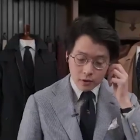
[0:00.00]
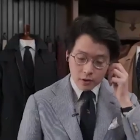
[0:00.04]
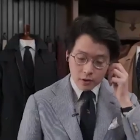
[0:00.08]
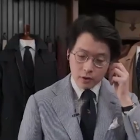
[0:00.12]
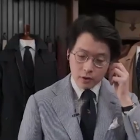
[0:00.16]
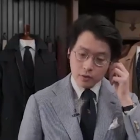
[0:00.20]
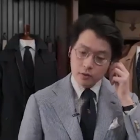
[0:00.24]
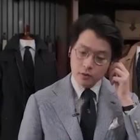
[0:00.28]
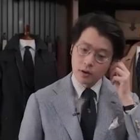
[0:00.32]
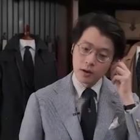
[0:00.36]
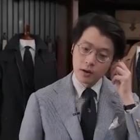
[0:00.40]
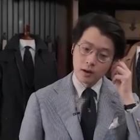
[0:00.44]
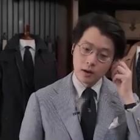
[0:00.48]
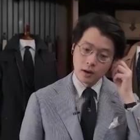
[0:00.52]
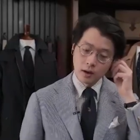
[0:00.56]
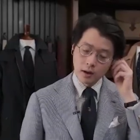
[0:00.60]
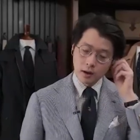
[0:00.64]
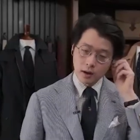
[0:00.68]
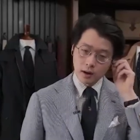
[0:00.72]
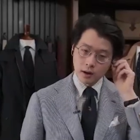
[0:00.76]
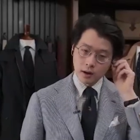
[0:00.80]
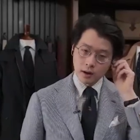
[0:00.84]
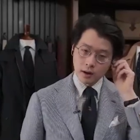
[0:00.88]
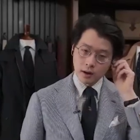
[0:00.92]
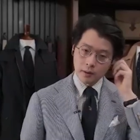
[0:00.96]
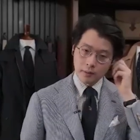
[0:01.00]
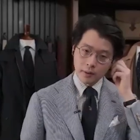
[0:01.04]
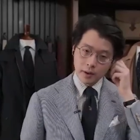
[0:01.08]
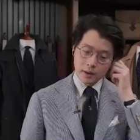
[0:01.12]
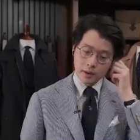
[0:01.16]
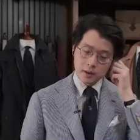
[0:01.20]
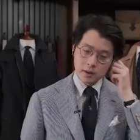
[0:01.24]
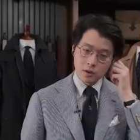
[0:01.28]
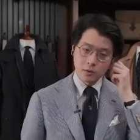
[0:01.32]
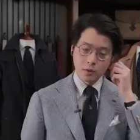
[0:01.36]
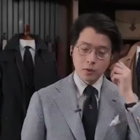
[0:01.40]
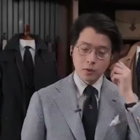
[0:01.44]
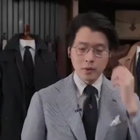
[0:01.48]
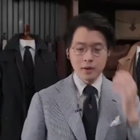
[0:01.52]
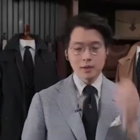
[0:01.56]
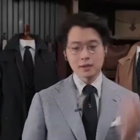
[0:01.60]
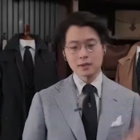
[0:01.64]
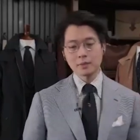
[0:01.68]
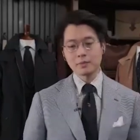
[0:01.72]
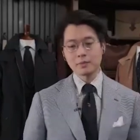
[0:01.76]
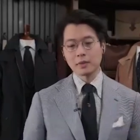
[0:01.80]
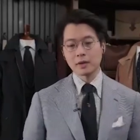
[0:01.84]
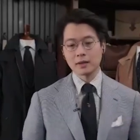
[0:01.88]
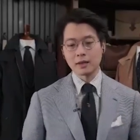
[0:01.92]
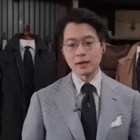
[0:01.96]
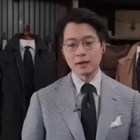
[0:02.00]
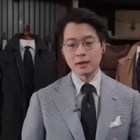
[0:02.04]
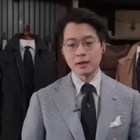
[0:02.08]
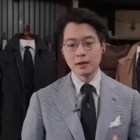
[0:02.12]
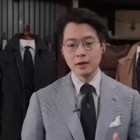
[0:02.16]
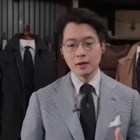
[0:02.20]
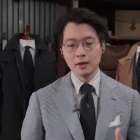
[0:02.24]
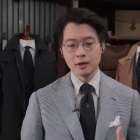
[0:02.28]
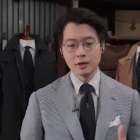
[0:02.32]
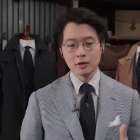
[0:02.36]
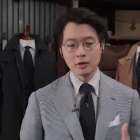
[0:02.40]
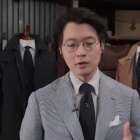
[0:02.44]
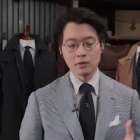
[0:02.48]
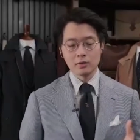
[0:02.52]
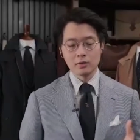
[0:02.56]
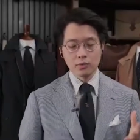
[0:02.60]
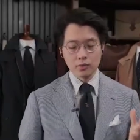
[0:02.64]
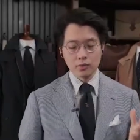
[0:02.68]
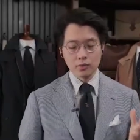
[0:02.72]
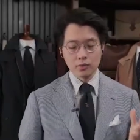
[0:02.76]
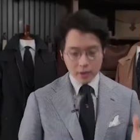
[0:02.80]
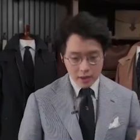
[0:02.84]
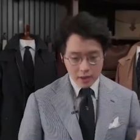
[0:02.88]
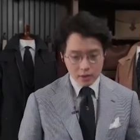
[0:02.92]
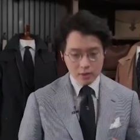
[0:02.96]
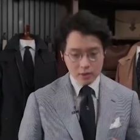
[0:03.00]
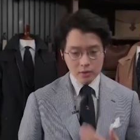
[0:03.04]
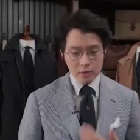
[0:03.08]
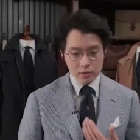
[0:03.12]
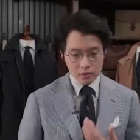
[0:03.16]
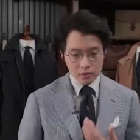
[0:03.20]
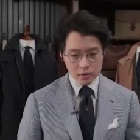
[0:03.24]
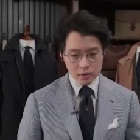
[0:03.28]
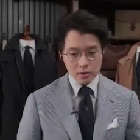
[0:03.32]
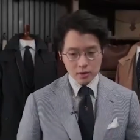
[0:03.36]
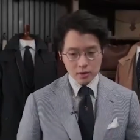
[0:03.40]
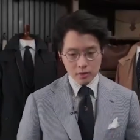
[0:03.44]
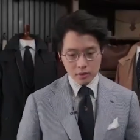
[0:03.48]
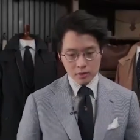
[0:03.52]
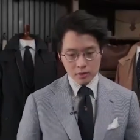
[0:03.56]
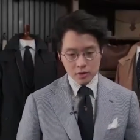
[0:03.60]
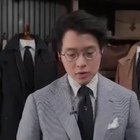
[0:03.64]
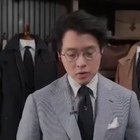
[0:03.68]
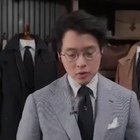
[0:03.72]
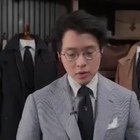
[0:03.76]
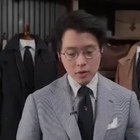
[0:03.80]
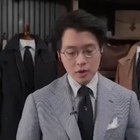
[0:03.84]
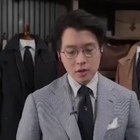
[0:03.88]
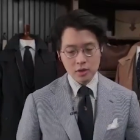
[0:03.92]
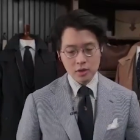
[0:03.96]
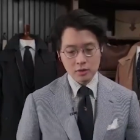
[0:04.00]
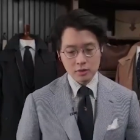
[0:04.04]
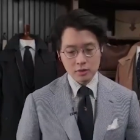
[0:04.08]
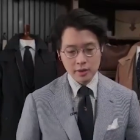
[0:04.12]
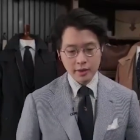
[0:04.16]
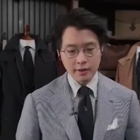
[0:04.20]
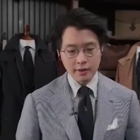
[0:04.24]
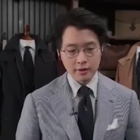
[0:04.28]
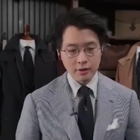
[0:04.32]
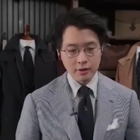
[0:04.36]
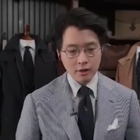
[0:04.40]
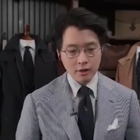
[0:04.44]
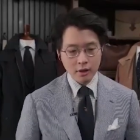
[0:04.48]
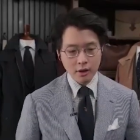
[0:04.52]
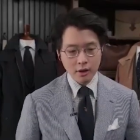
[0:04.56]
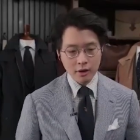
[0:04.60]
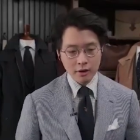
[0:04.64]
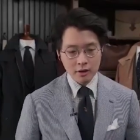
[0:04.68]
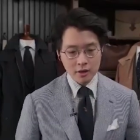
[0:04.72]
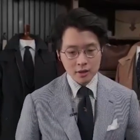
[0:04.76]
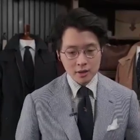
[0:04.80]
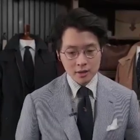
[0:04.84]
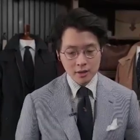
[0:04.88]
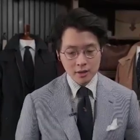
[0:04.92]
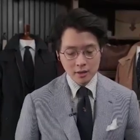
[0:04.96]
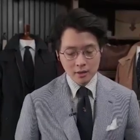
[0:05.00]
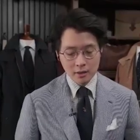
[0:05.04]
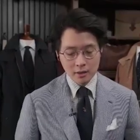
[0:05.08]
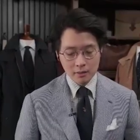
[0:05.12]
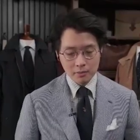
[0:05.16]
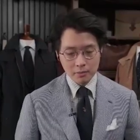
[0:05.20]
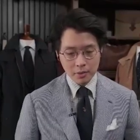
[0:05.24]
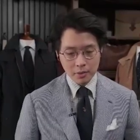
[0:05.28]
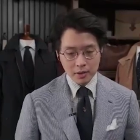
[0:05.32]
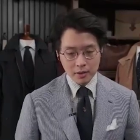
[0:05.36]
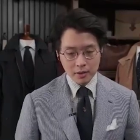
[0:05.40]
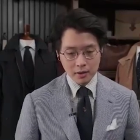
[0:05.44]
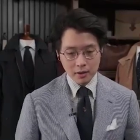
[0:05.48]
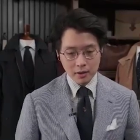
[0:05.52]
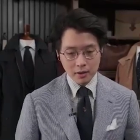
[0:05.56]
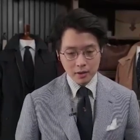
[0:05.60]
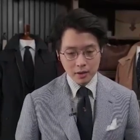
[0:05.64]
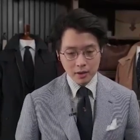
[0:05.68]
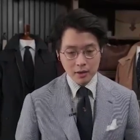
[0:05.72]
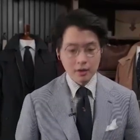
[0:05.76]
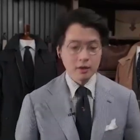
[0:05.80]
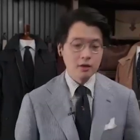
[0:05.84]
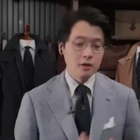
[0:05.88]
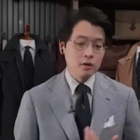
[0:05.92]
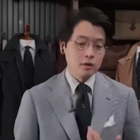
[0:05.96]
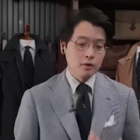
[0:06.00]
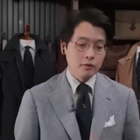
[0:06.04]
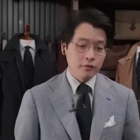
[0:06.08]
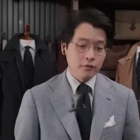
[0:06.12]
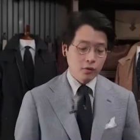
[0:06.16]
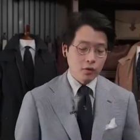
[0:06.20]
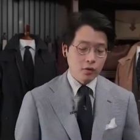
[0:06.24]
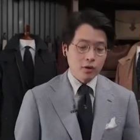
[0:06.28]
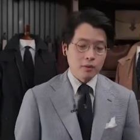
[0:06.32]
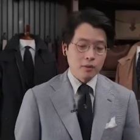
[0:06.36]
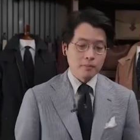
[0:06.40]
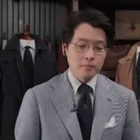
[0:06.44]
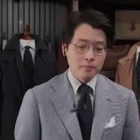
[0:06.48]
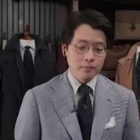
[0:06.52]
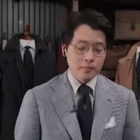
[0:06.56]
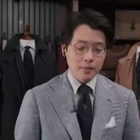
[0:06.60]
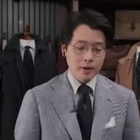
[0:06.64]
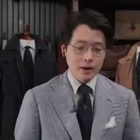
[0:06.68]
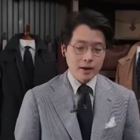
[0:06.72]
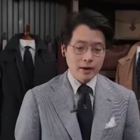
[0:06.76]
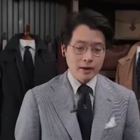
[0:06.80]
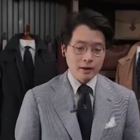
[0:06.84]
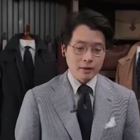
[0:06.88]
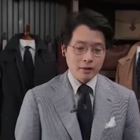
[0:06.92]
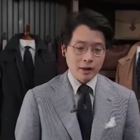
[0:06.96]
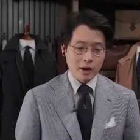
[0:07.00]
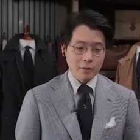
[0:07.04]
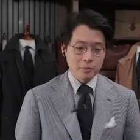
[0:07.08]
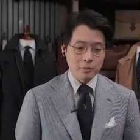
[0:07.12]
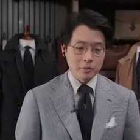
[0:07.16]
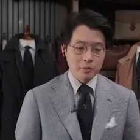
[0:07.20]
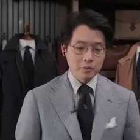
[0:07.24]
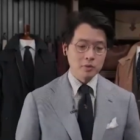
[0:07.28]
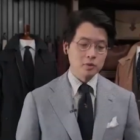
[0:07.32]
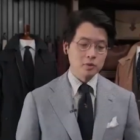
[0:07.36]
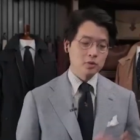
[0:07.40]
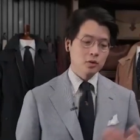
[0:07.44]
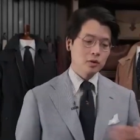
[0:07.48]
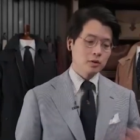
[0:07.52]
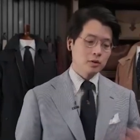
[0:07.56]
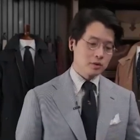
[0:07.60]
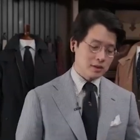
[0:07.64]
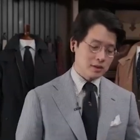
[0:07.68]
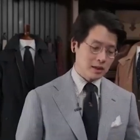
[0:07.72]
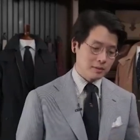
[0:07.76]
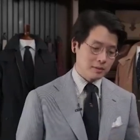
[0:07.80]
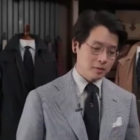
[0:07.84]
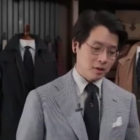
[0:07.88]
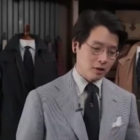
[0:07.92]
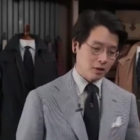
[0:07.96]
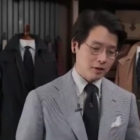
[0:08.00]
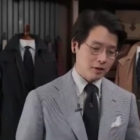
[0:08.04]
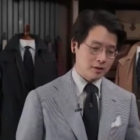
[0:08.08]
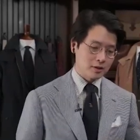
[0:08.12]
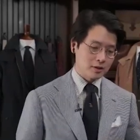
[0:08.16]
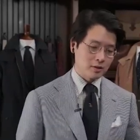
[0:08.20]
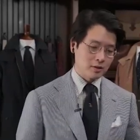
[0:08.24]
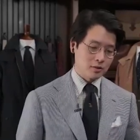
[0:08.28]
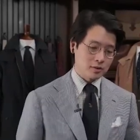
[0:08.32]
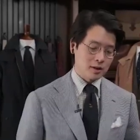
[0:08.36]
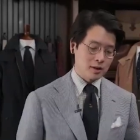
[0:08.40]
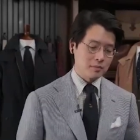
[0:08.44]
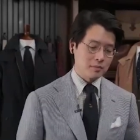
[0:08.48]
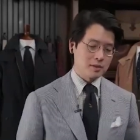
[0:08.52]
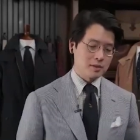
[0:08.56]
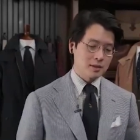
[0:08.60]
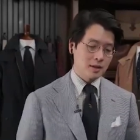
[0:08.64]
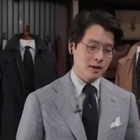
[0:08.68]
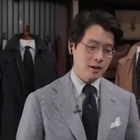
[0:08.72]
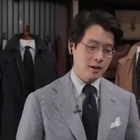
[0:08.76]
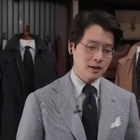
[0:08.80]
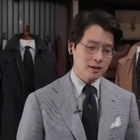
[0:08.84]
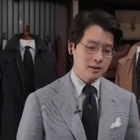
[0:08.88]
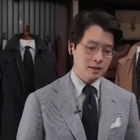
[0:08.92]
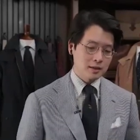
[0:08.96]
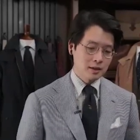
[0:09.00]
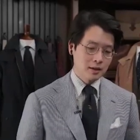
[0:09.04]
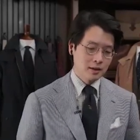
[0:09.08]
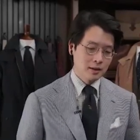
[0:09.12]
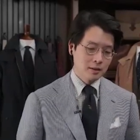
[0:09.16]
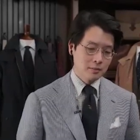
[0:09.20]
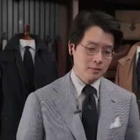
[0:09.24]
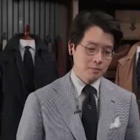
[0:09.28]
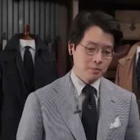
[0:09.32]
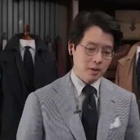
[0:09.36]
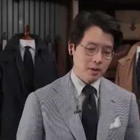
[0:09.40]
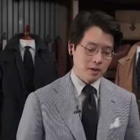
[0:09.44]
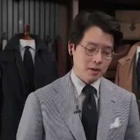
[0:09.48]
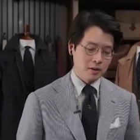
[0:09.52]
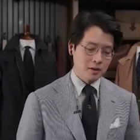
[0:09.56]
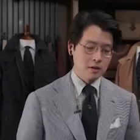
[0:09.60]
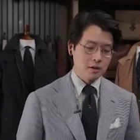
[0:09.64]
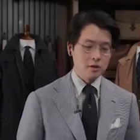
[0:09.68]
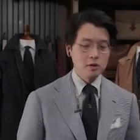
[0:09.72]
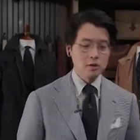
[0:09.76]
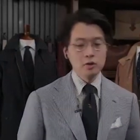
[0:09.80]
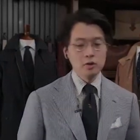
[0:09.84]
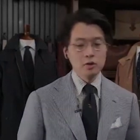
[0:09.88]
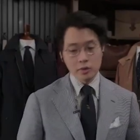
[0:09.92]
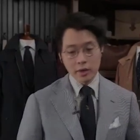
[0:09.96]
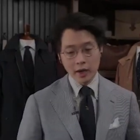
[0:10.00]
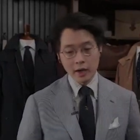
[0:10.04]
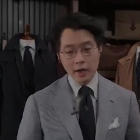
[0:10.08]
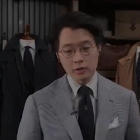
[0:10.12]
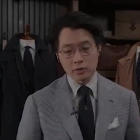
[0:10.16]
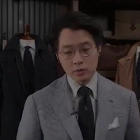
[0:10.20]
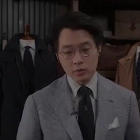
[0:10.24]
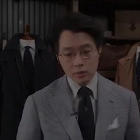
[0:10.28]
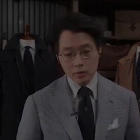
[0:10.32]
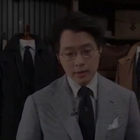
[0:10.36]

you know? Um, and so we wanted something that could reuse those traditional tailored cloths, but in a new form and allow people to enjoy those same cloth and those same designs, but in a new casual